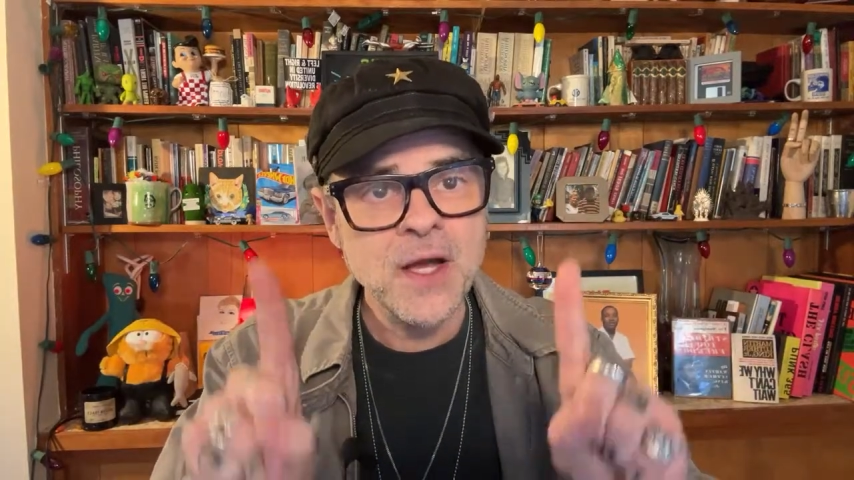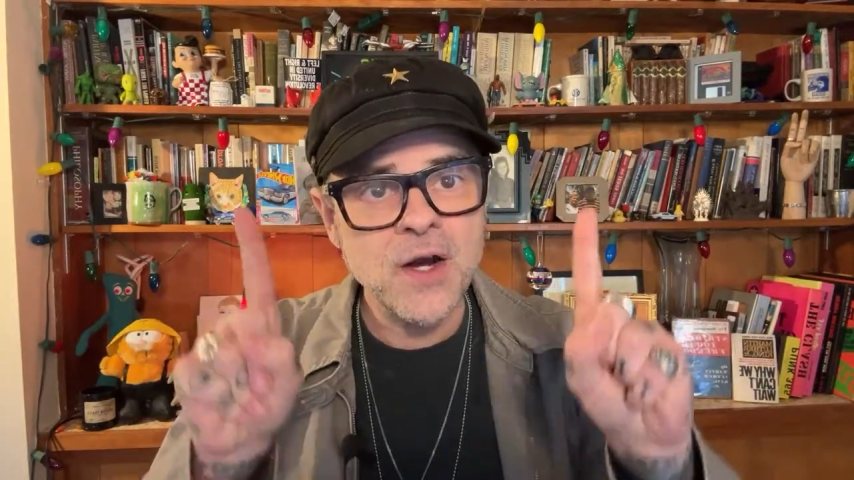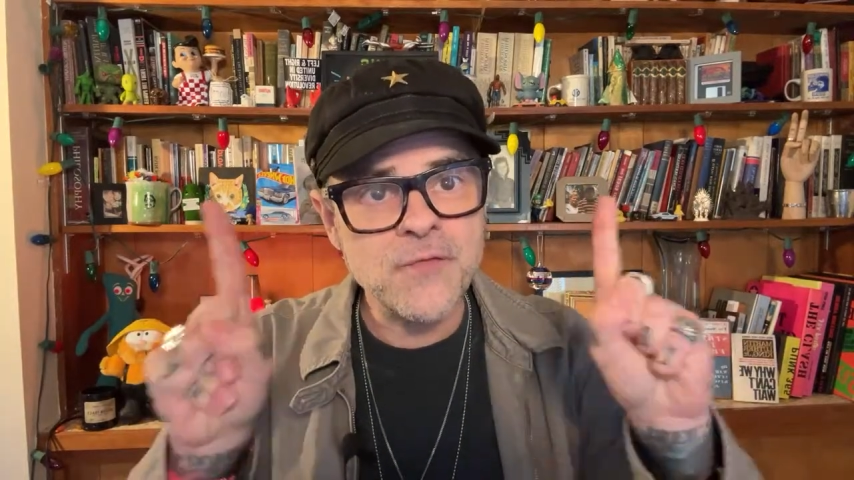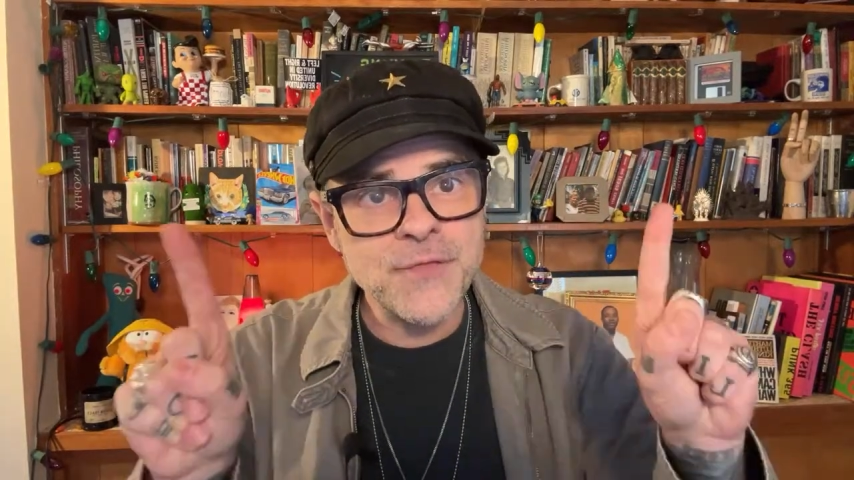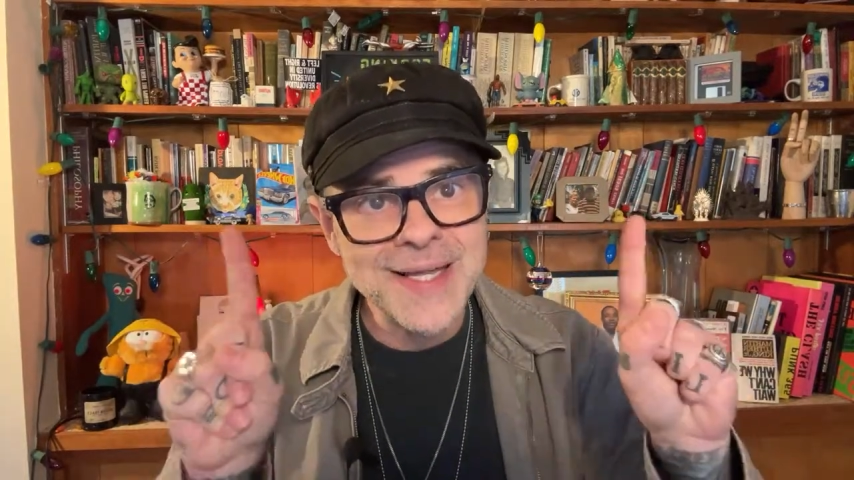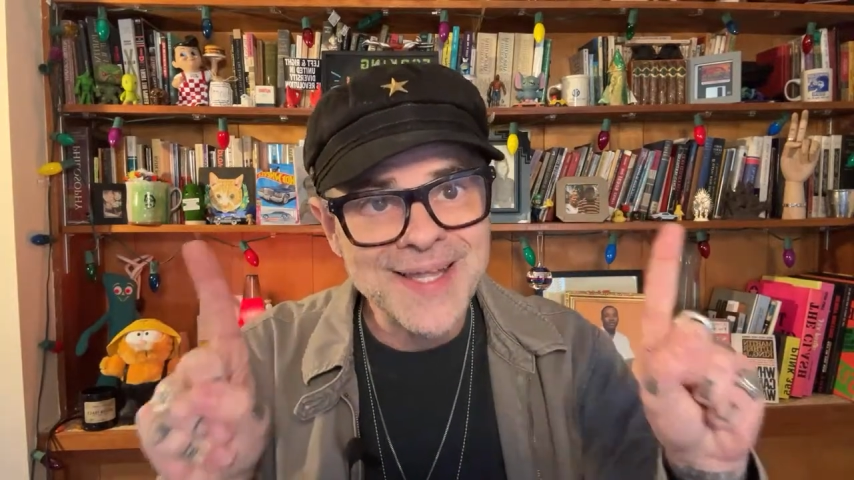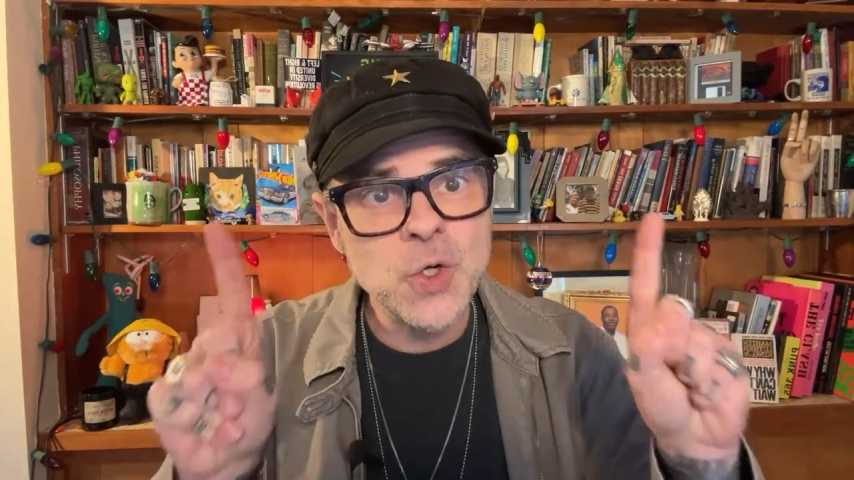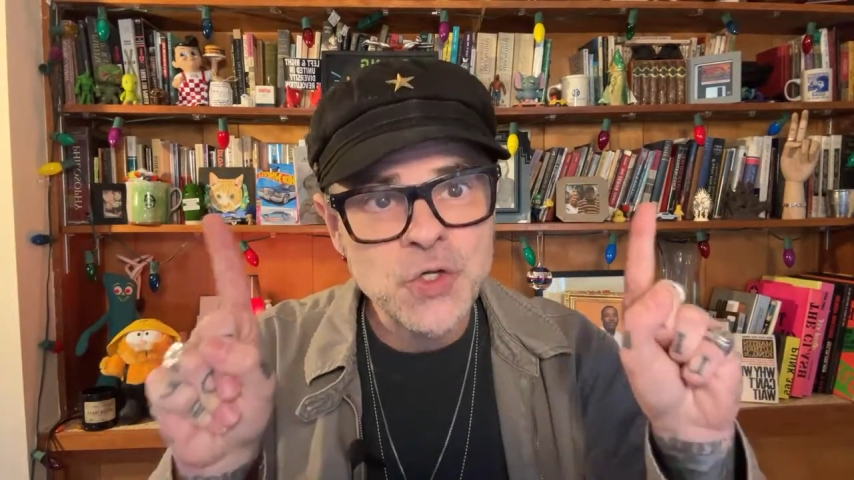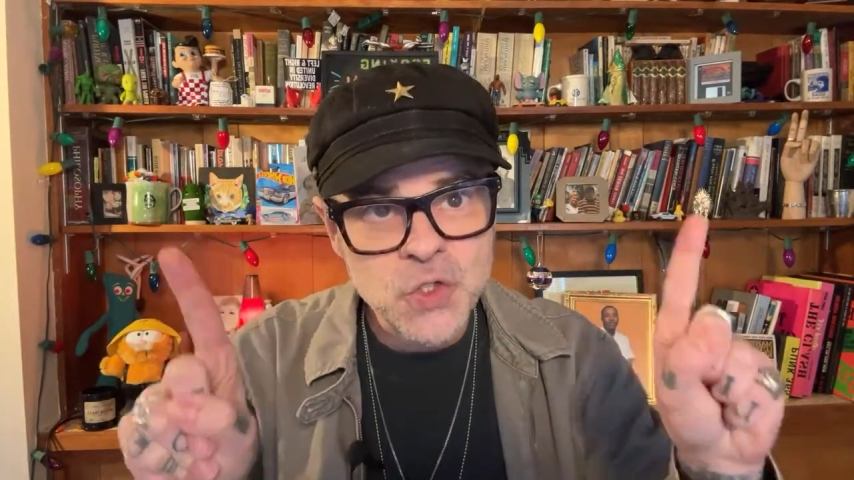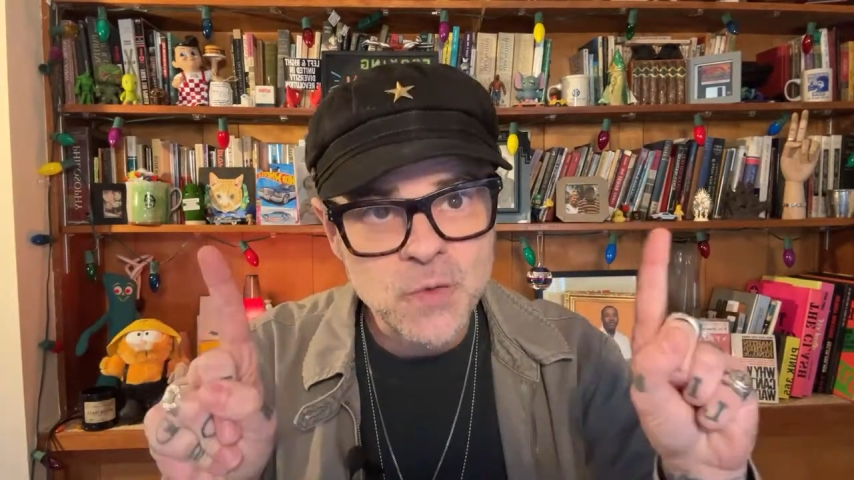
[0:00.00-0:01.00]
our fellow
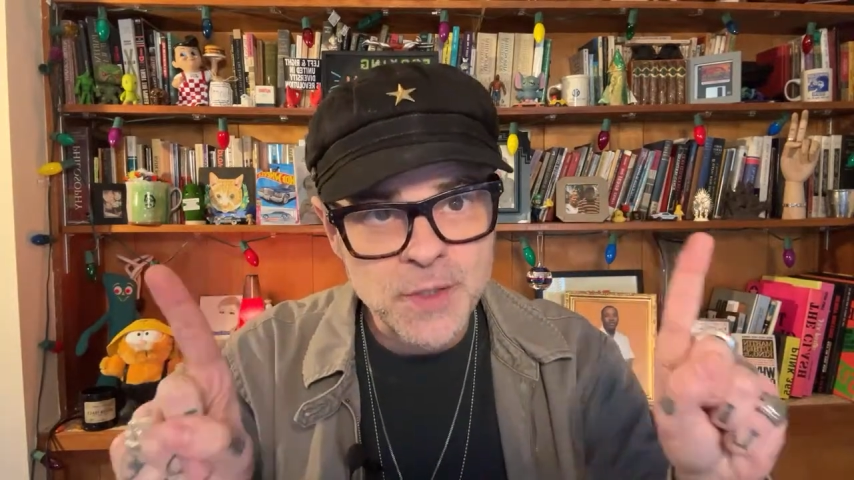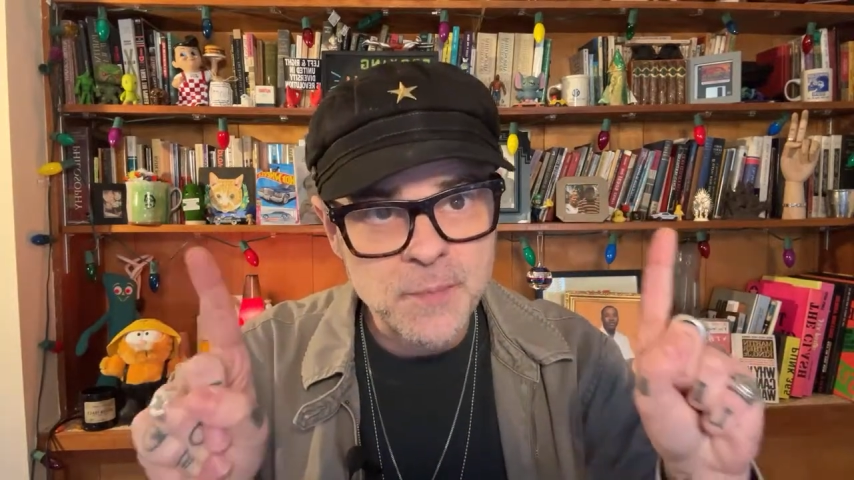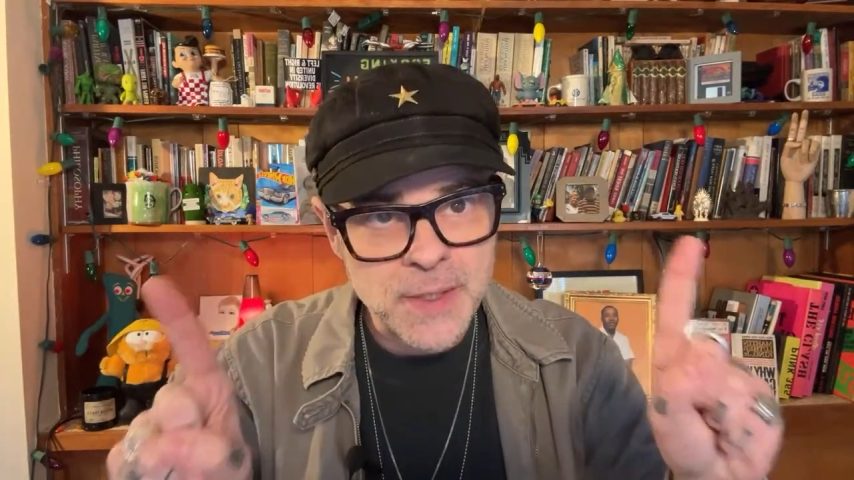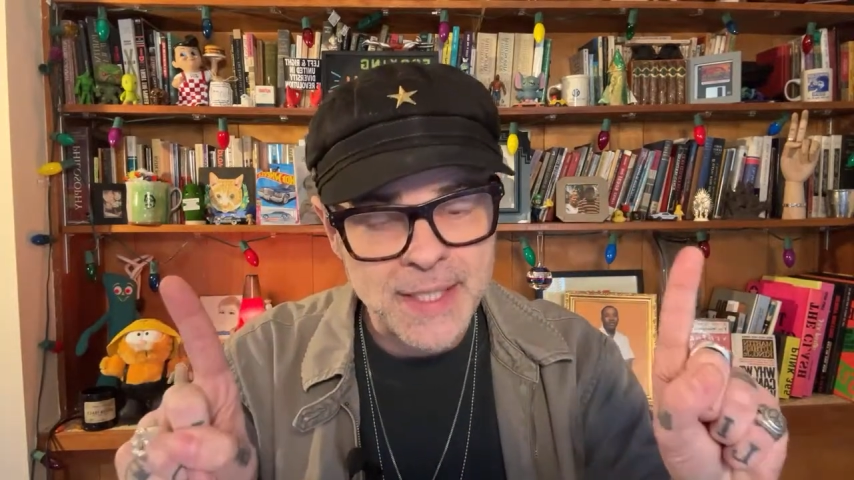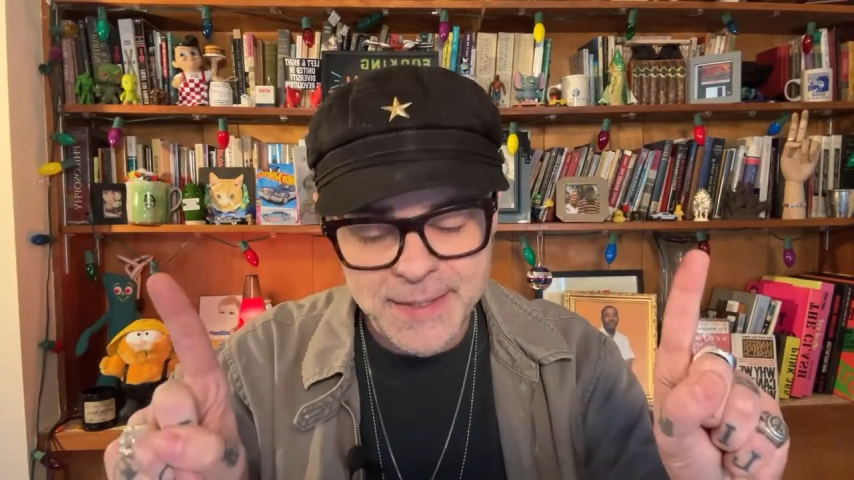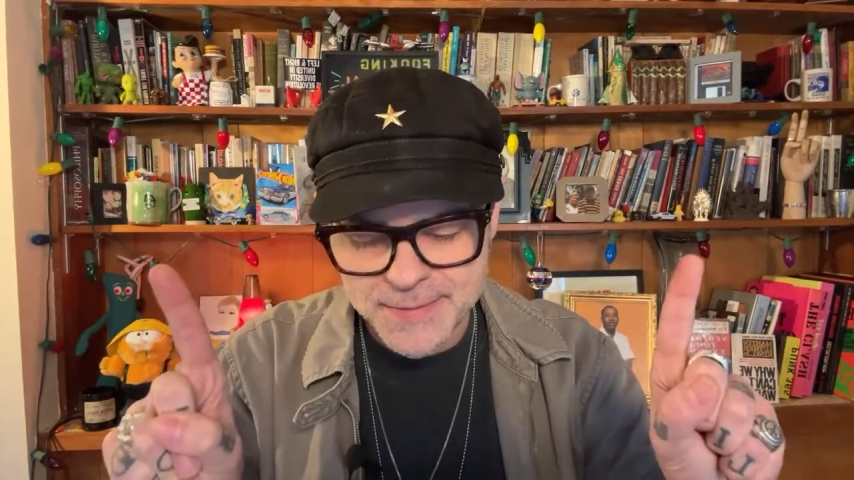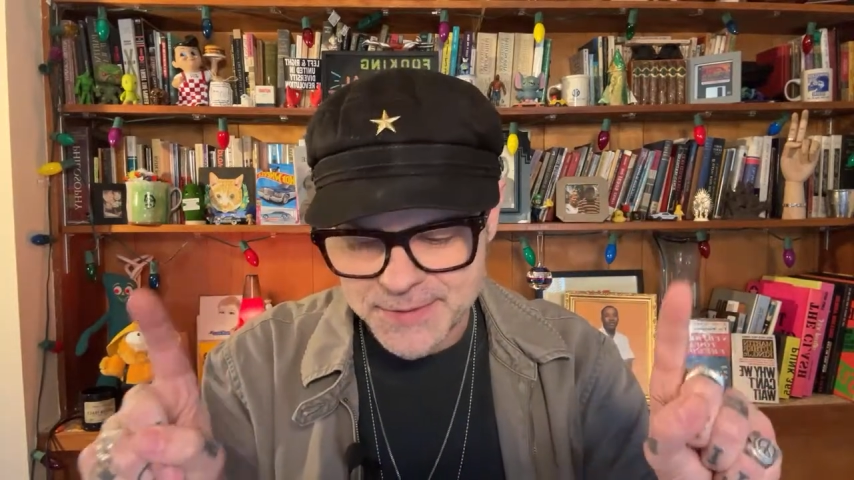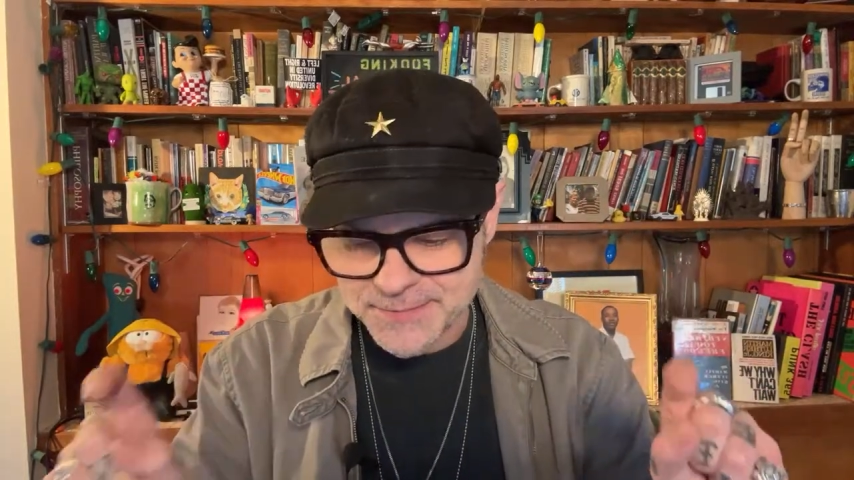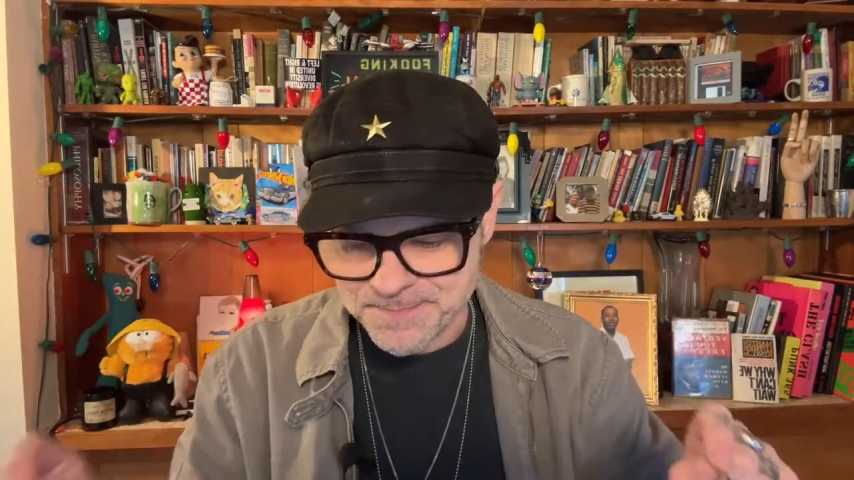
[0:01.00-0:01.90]
human beings.